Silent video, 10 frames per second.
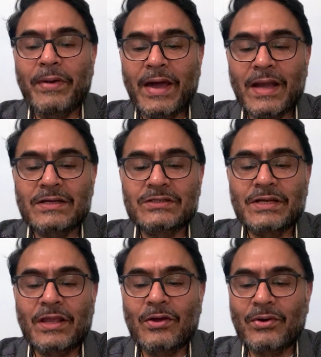Pact
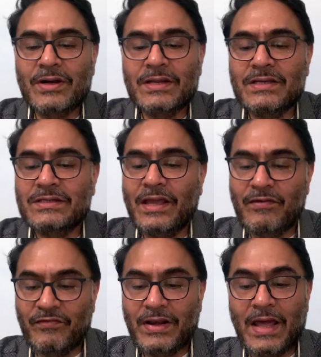Securities
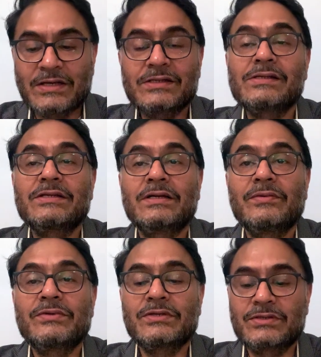and Financial
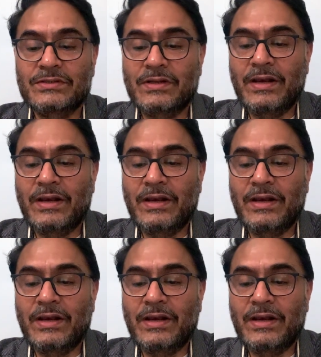Services